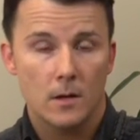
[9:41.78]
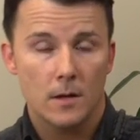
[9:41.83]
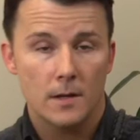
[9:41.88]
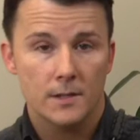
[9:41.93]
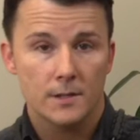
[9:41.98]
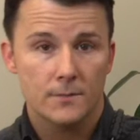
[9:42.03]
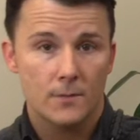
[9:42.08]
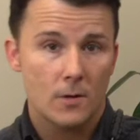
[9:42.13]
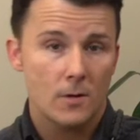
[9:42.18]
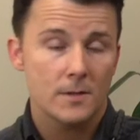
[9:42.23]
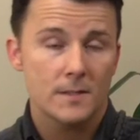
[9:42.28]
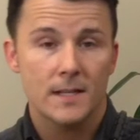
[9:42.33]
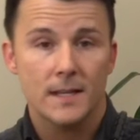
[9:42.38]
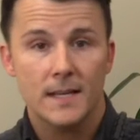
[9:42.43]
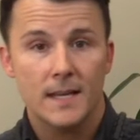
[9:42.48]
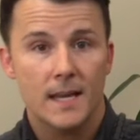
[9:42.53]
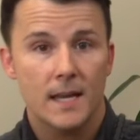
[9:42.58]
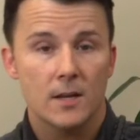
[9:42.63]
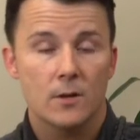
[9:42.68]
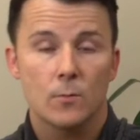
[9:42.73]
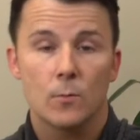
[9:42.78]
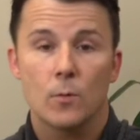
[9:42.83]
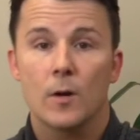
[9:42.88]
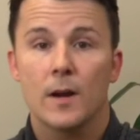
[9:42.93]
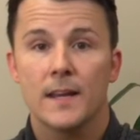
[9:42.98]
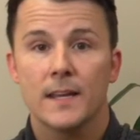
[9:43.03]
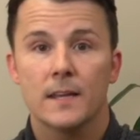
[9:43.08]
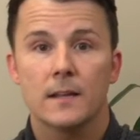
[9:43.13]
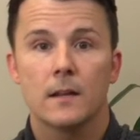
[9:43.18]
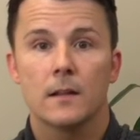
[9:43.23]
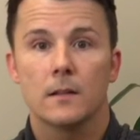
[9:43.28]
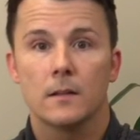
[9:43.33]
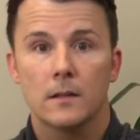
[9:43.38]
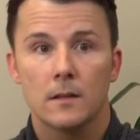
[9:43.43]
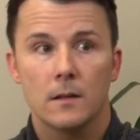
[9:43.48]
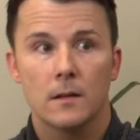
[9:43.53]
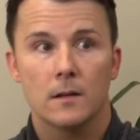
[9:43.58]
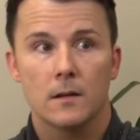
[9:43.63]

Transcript: as far as I can to where I get a little